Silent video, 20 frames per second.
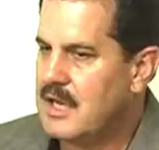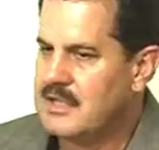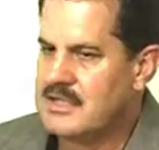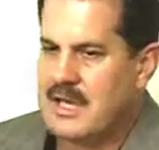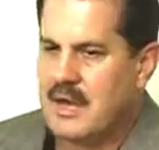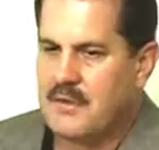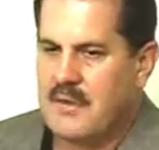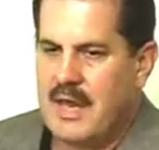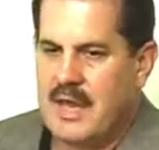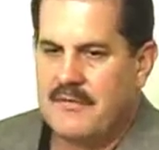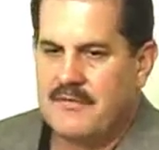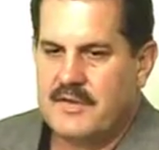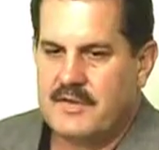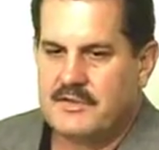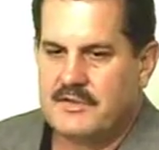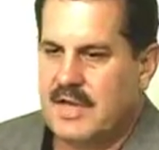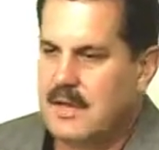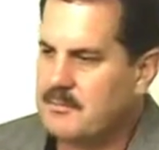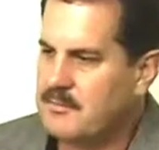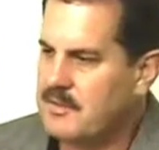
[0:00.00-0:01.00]
That's how we have
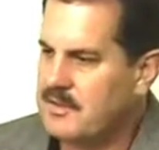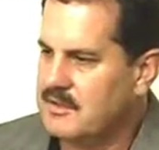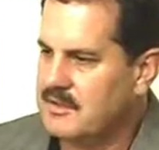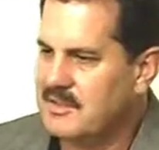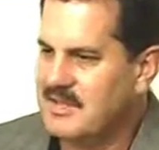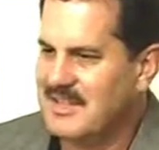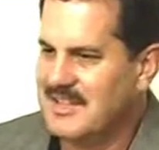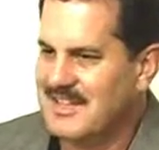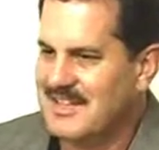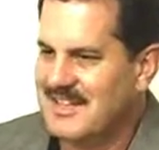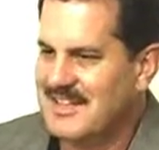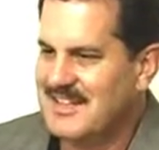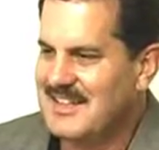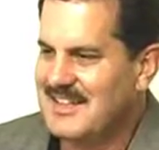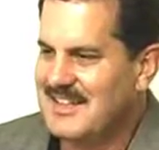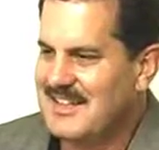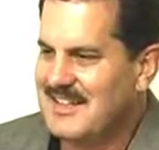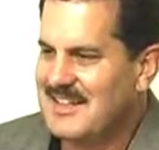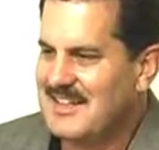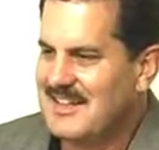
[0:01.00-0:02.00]
acceptance.
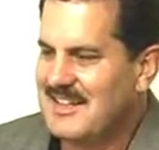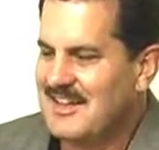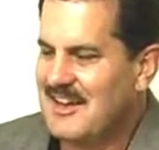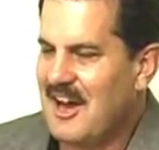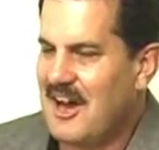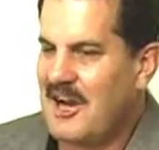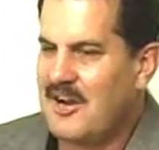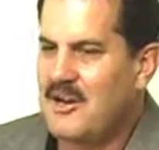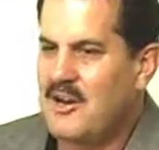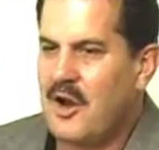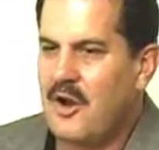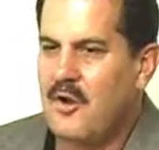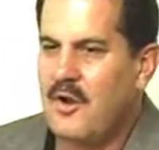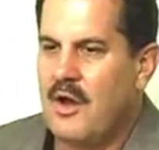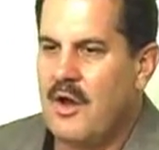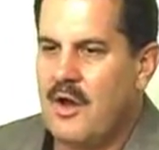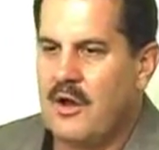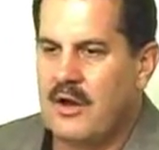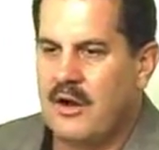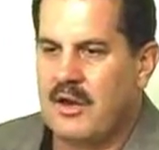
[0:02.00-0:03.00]
God no
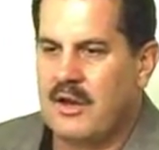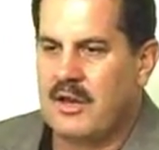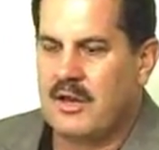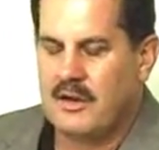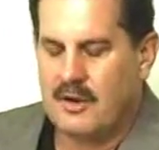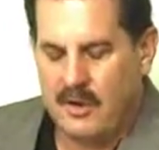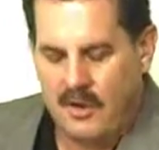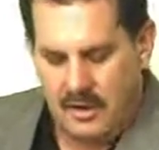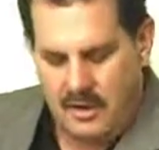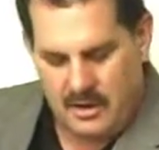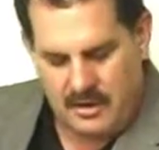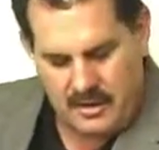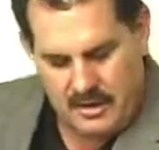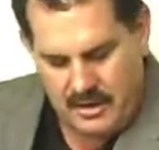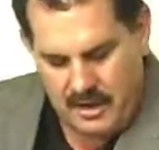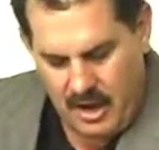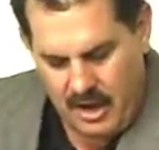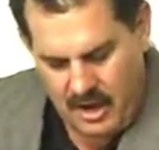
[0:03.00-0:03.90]
longer can look,